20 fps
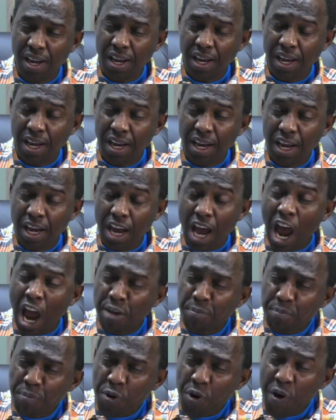I
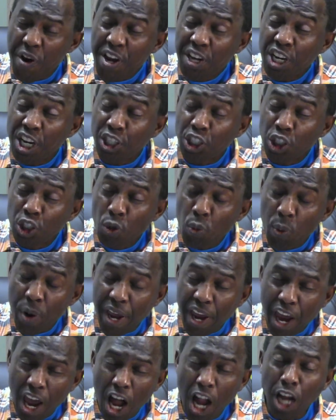pray that you will
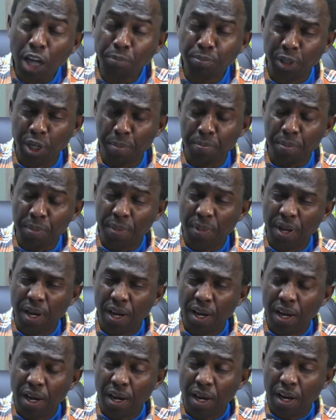help them.
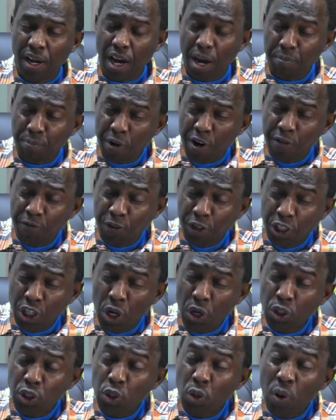I pray for those
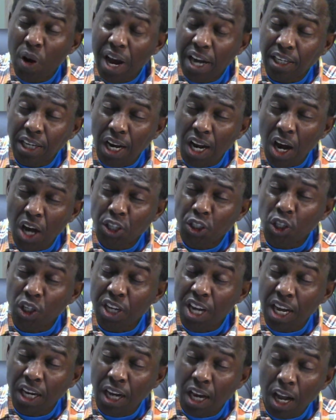who had lost their
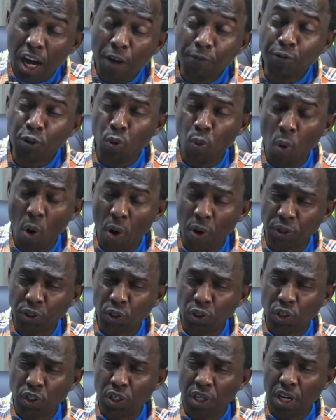loved
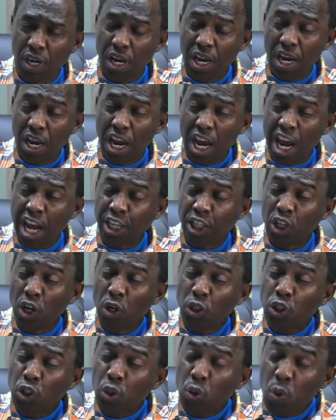ones and those
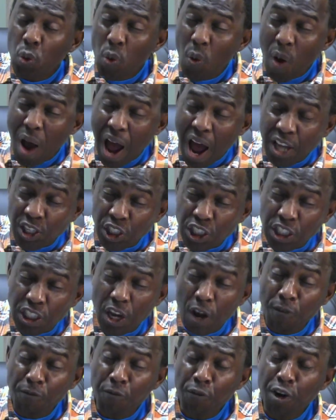who are
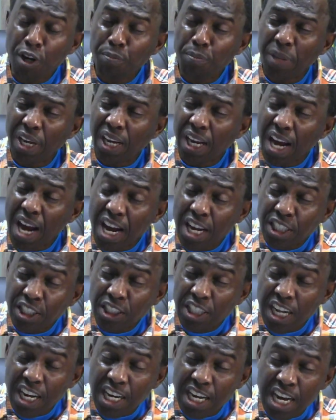suffering because they
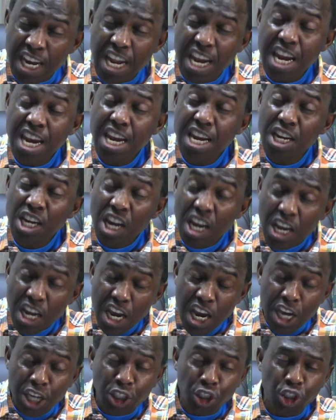need a
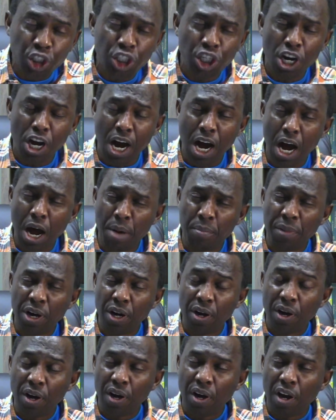job.
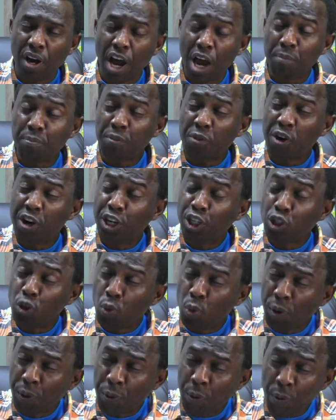I pray you will
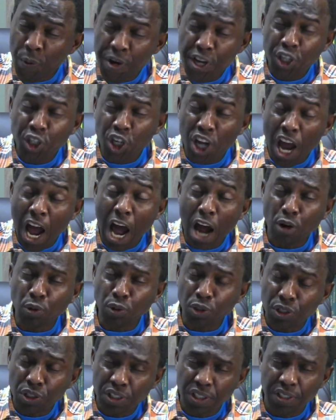reach out
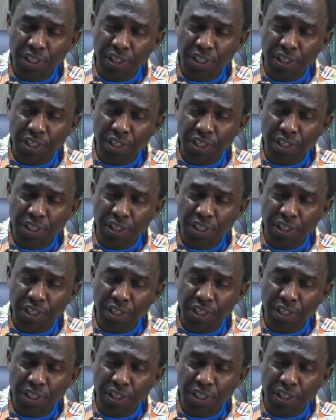to them.